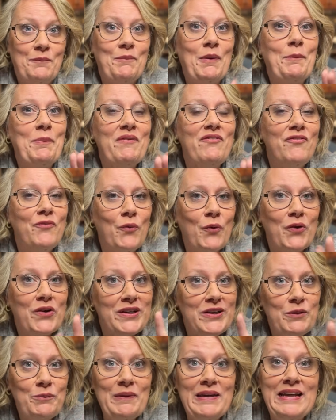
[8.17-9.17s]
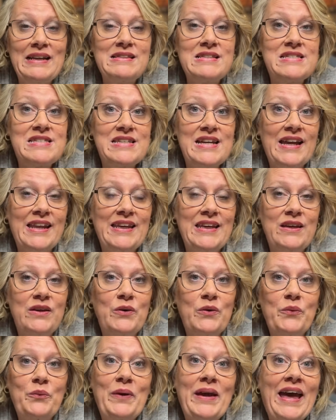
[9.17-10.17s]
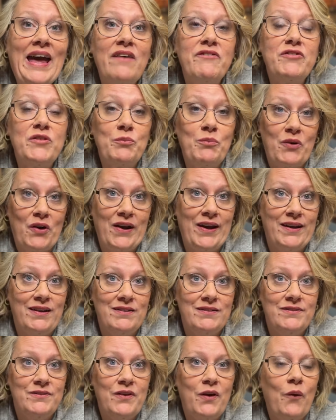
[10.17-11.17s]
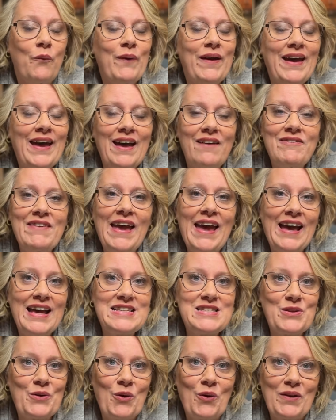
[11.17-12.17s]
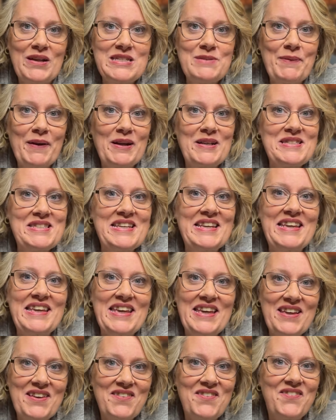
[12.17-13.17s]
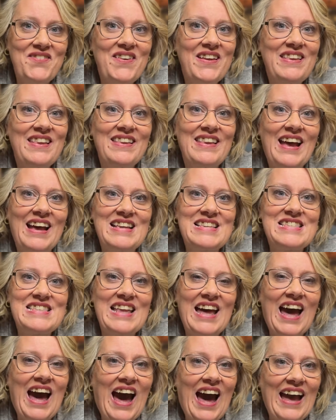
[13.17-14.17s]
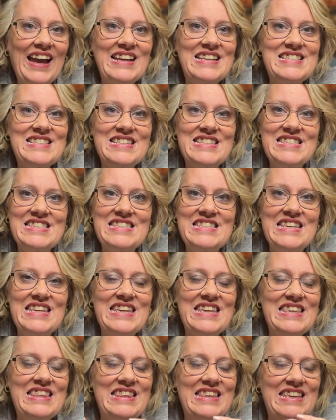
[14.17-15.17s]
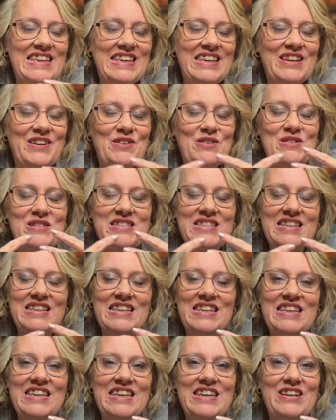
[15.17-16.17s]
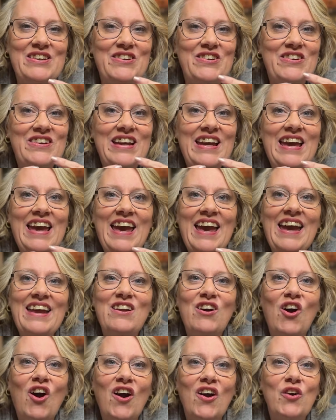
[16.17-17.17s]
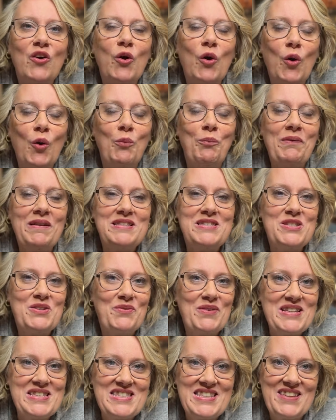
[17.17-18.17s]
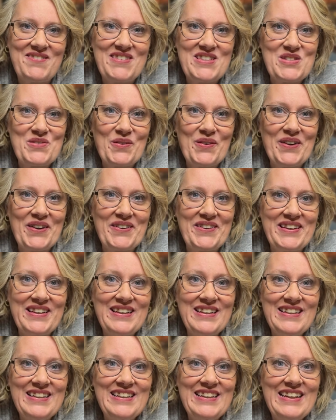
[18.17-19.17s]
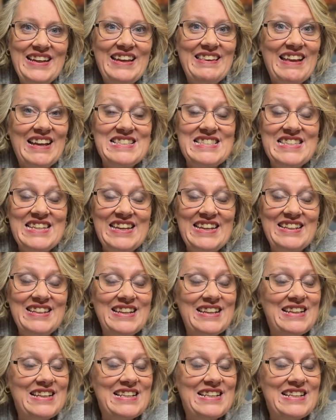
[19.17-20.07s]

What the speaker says: But before you begin to study, we have to pray. We have to ask the Holy Spirit to give us the eyes to see, the ears to hear, and a heart open to receive His word. That's it.